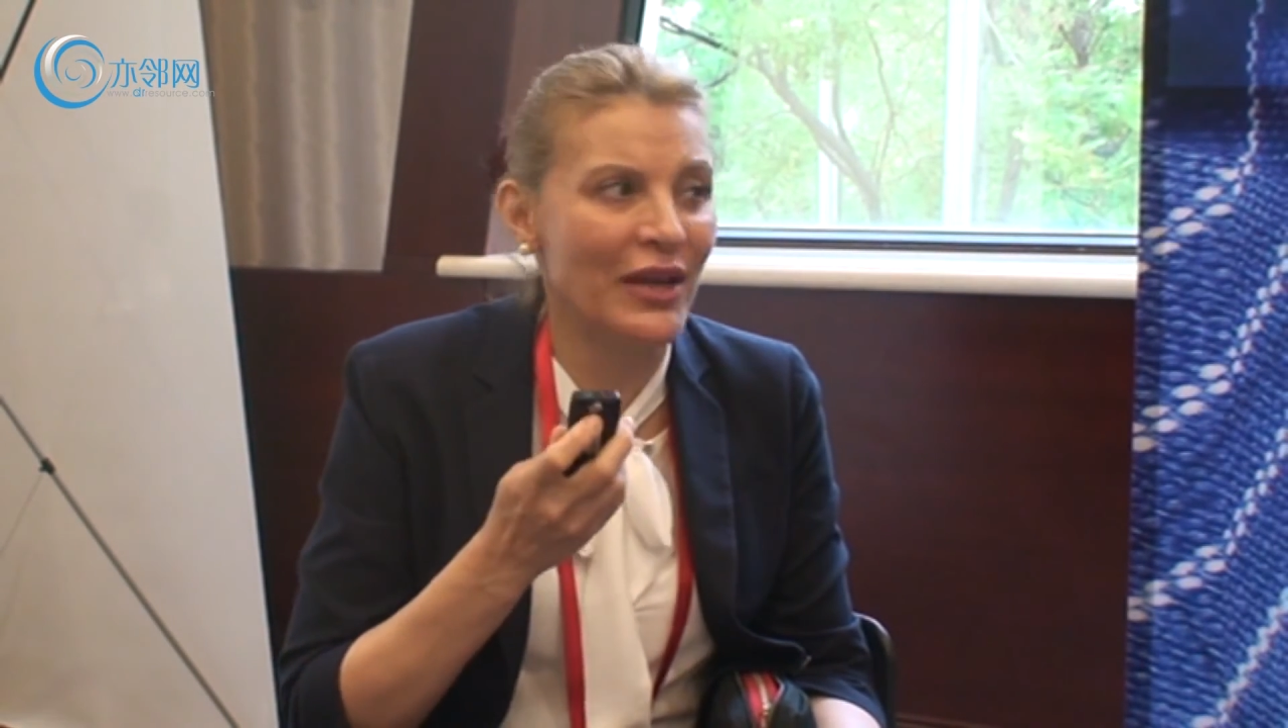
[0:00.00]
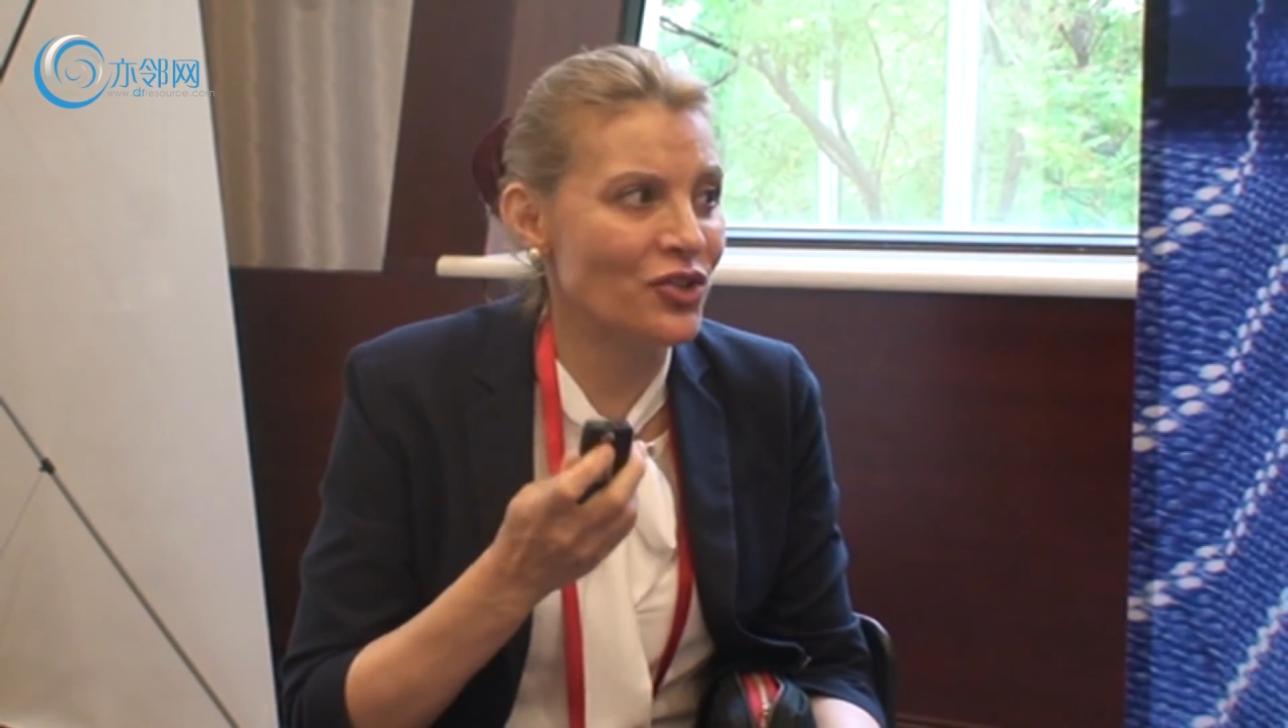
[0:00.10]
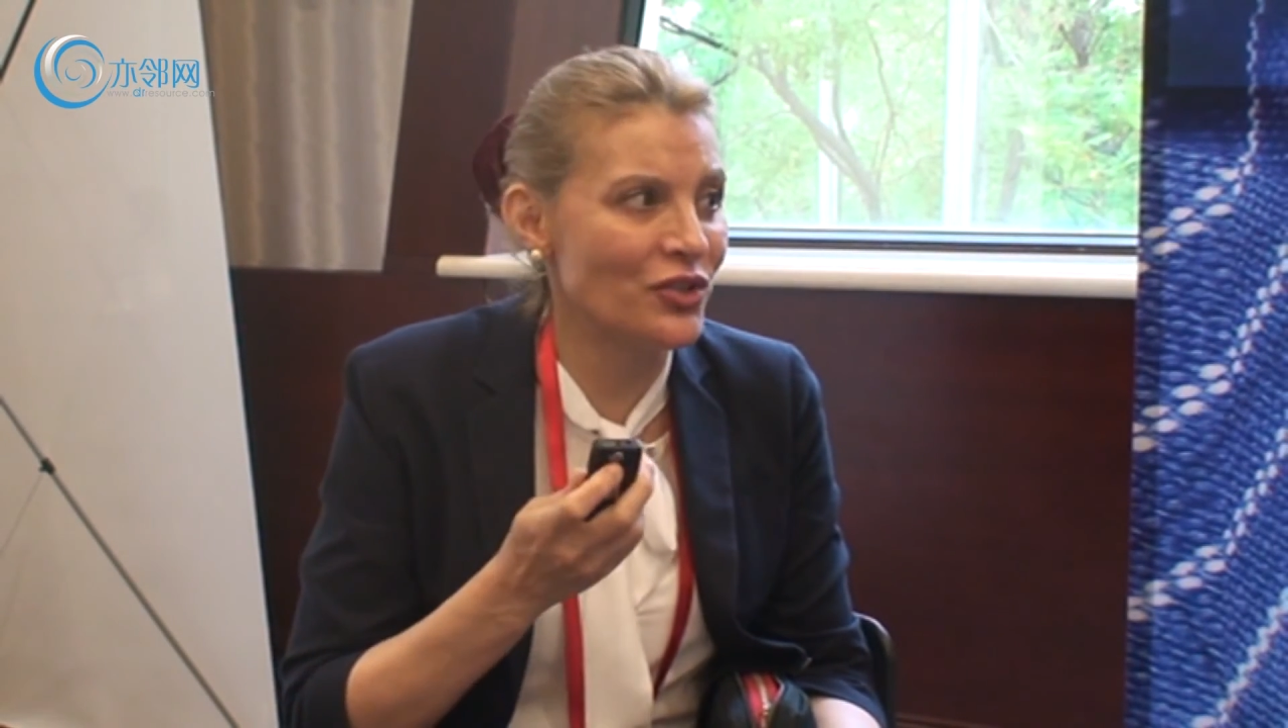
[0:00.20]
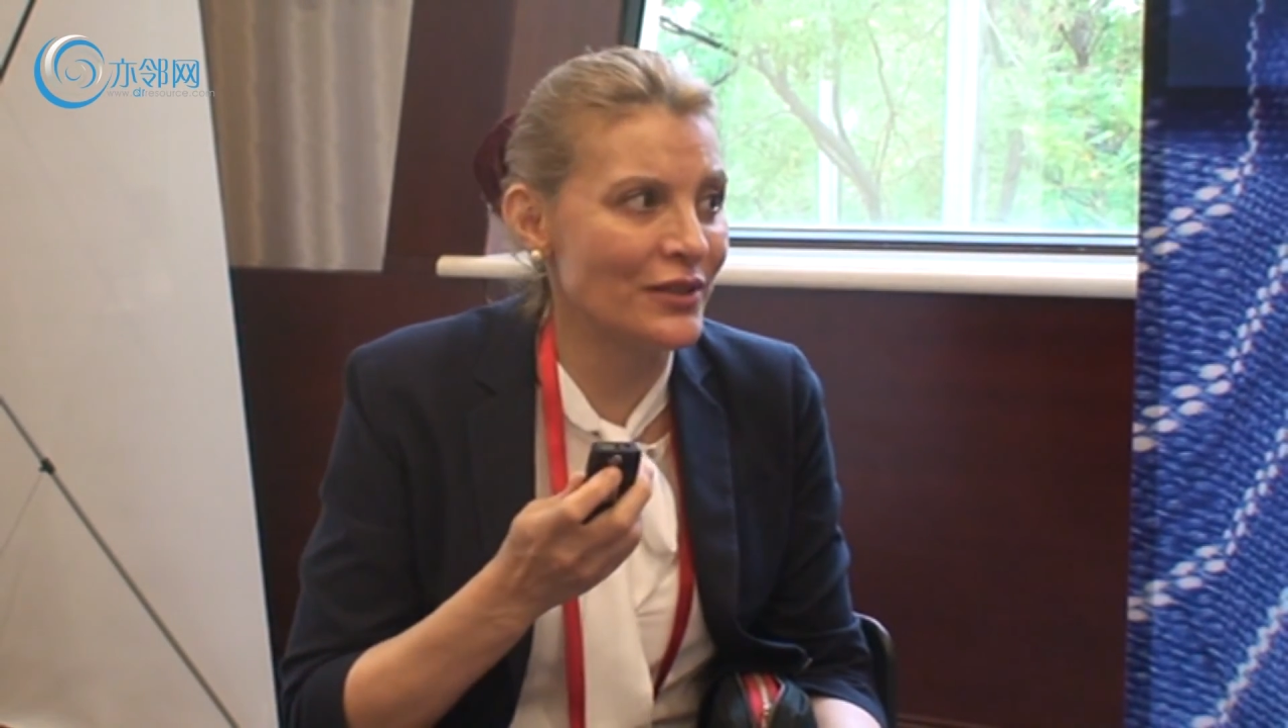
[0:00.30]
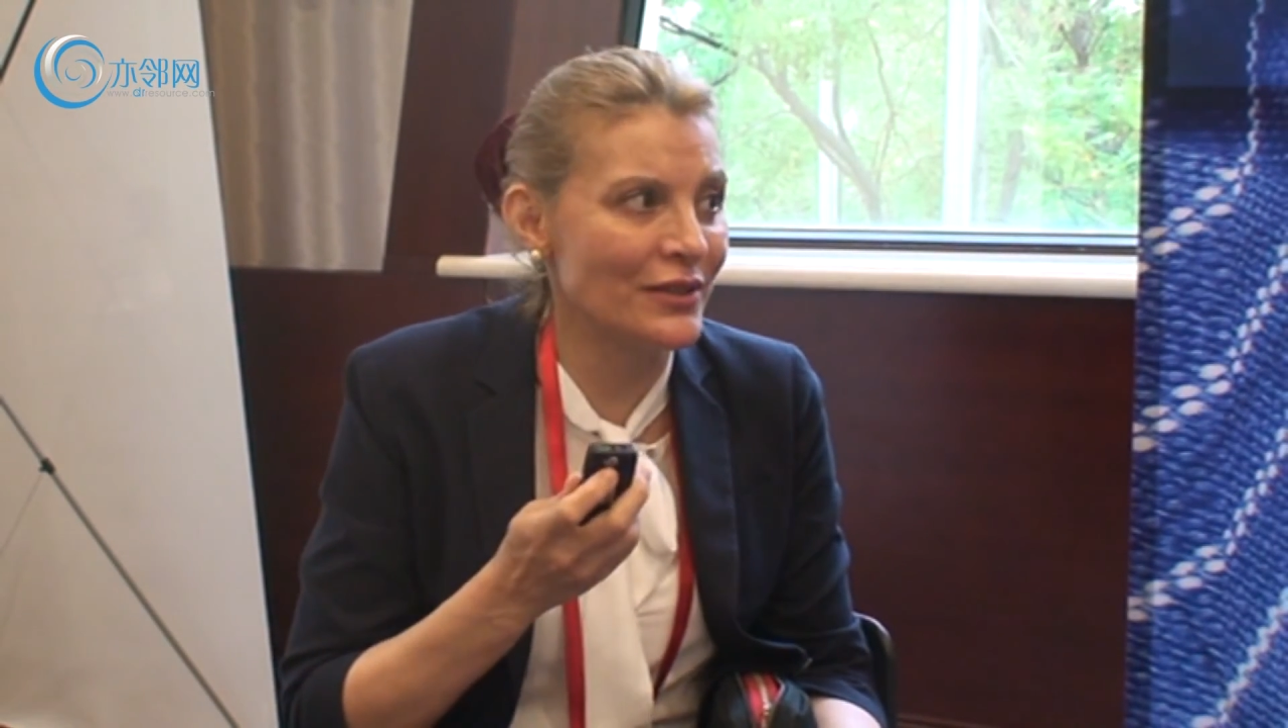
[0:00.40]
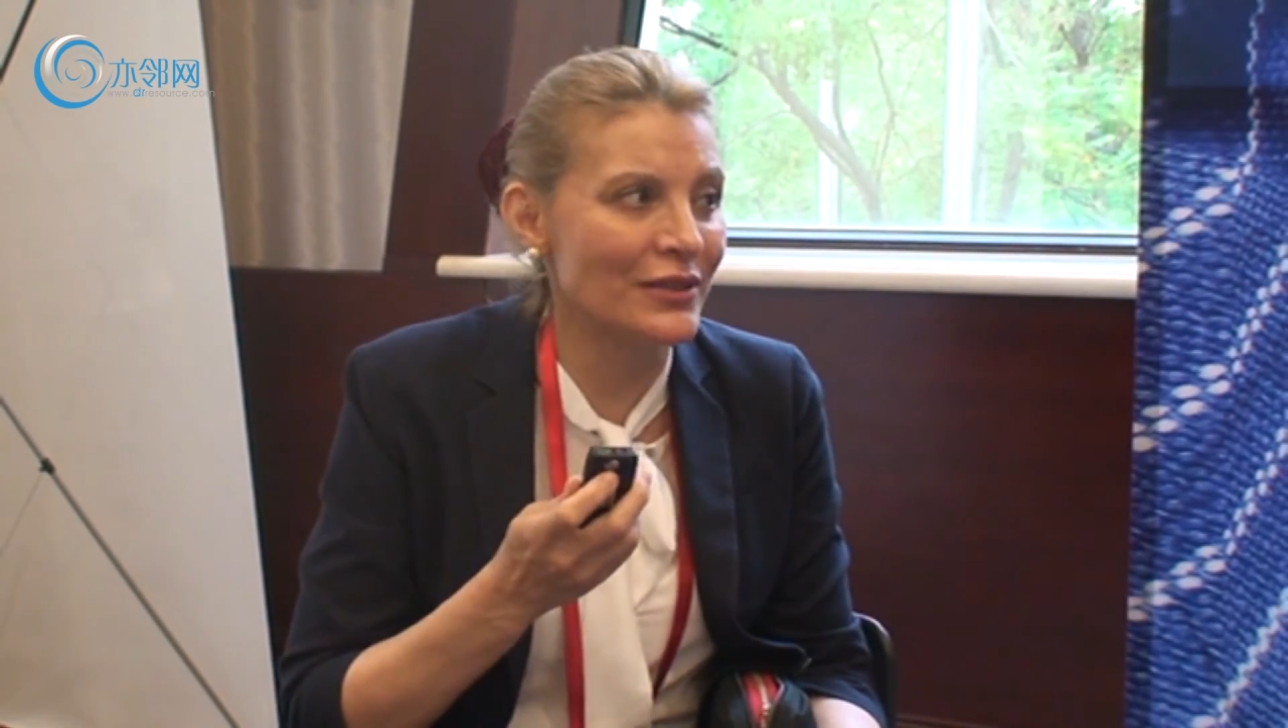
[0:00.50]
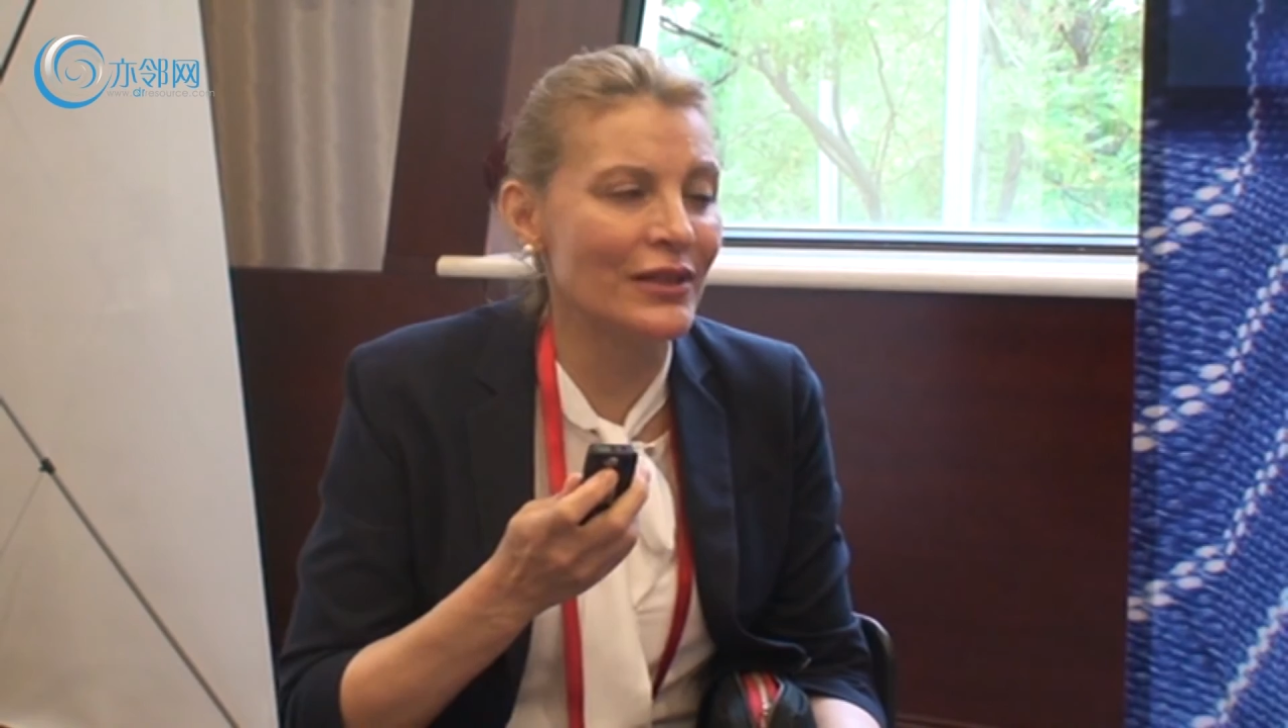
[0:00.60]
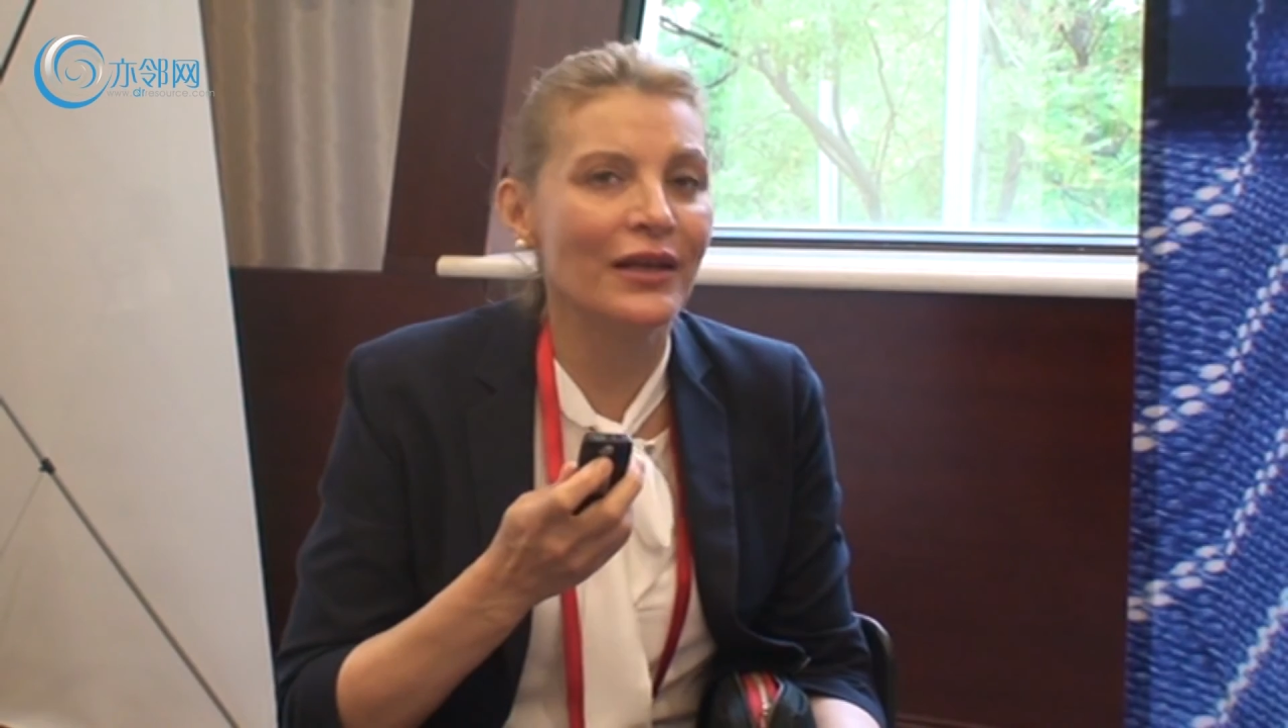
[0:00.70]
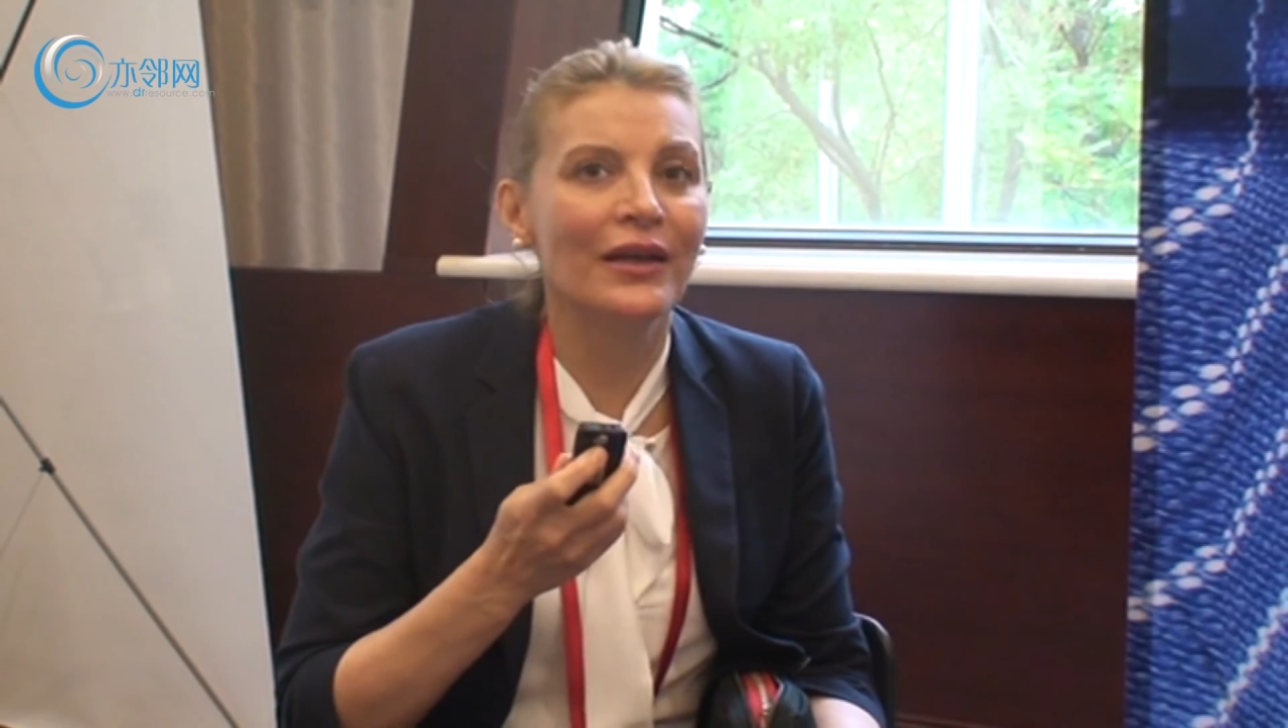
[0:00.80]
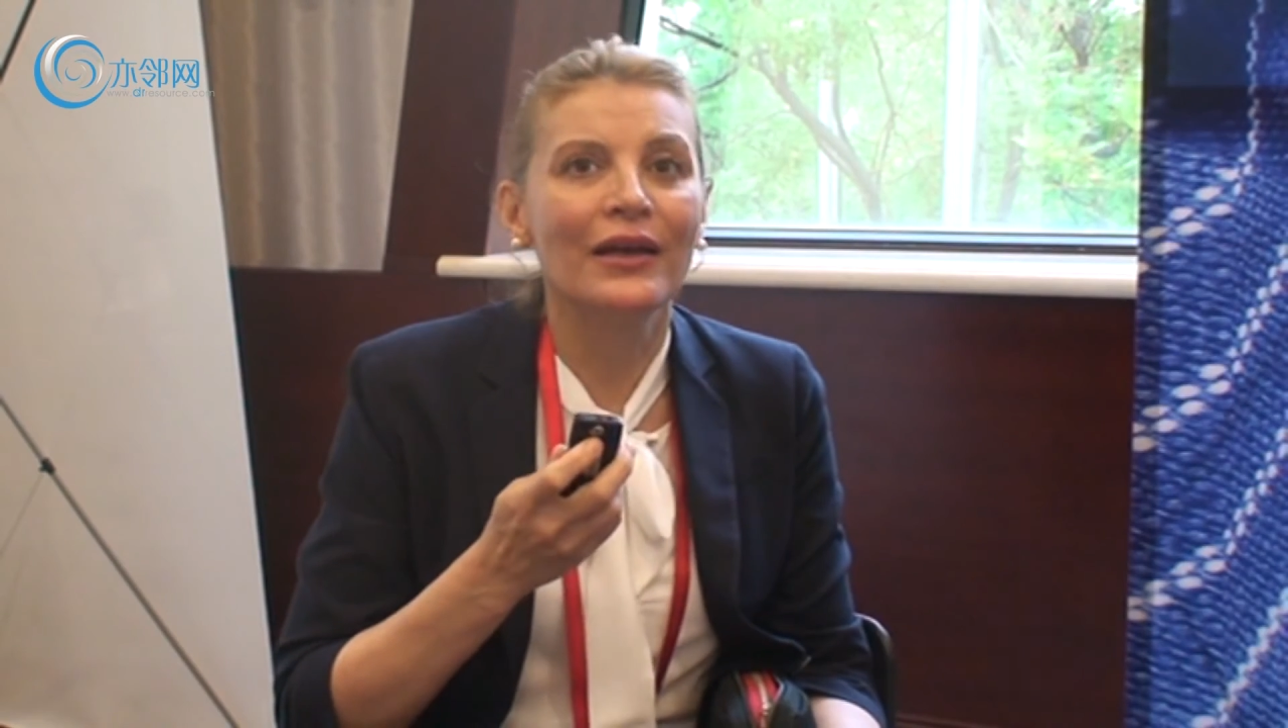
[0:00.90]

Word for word: patients